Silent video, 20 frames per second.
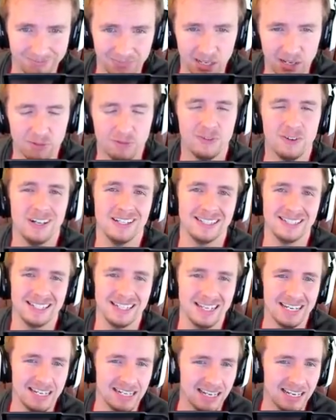
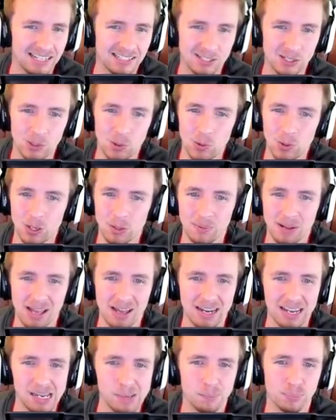Firstly, let's talk about
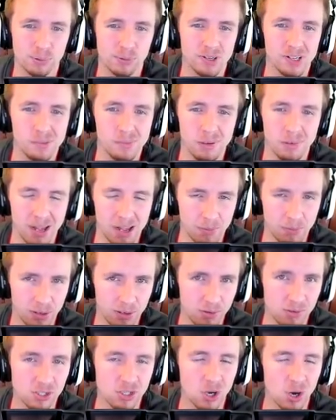it. Premium
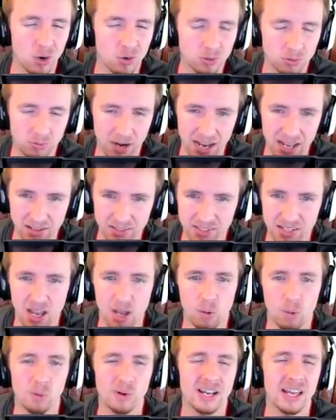ammo, gold rounds,
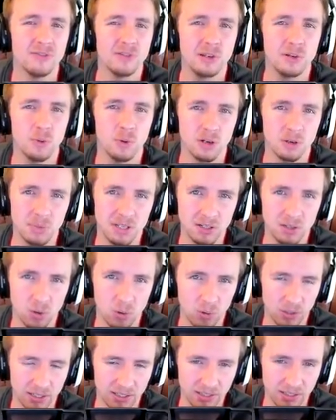whatever you want to be
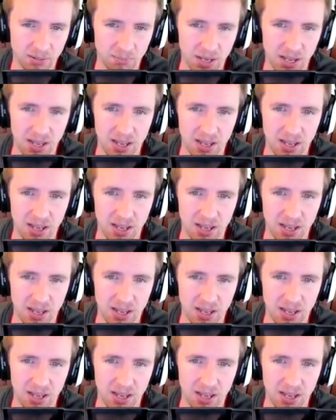calling them.